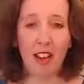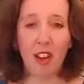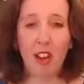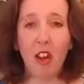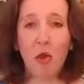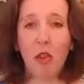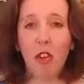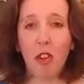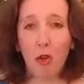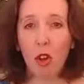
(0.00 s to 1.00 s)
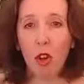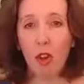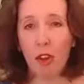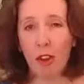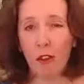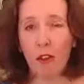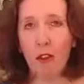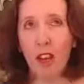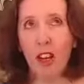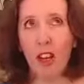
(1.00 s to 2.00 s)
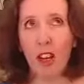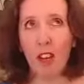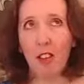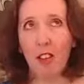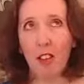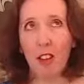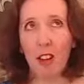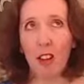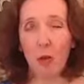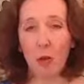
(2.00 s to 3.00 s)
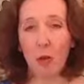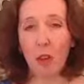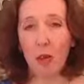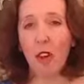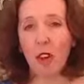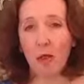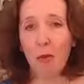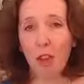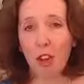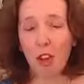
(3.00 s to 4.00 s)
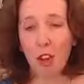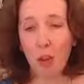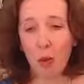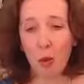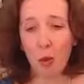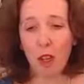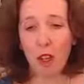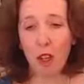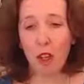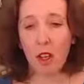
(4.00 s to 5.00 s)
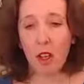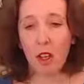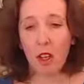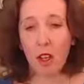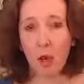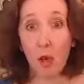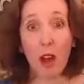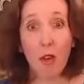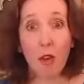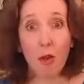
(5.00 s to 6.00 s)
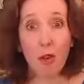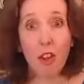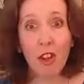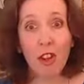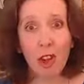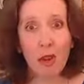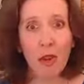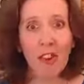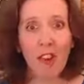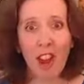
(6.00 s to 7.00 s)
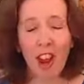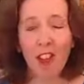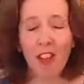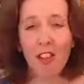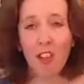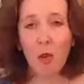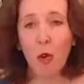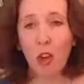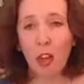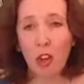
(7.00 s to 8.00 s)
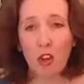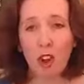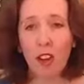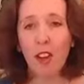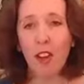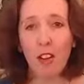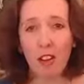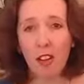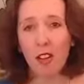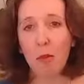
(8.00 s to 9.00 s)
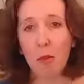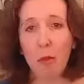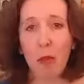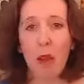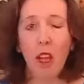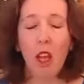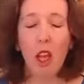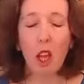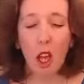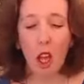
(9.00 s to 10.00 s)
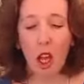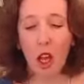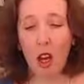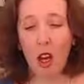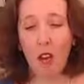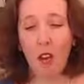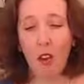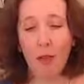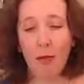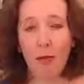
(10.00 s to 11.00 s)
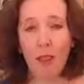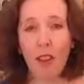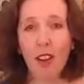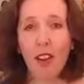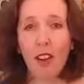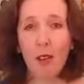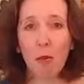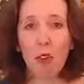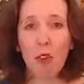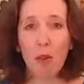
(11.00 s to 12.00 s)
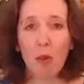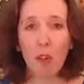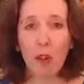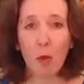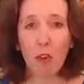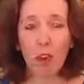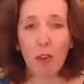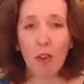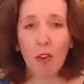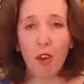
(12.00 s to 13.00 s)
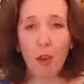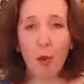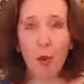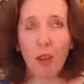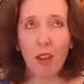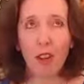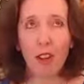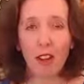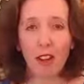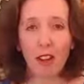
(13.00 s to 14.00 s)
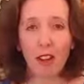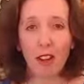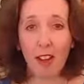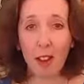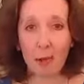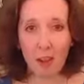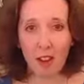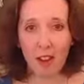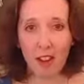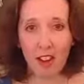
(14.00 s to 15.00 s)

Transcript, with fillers: so we've still got this feeling inside that when we're doing something new, we have to run, it's going to be scary. So all the adrenaline starts pumping. And I think sometimes that we confuse excitement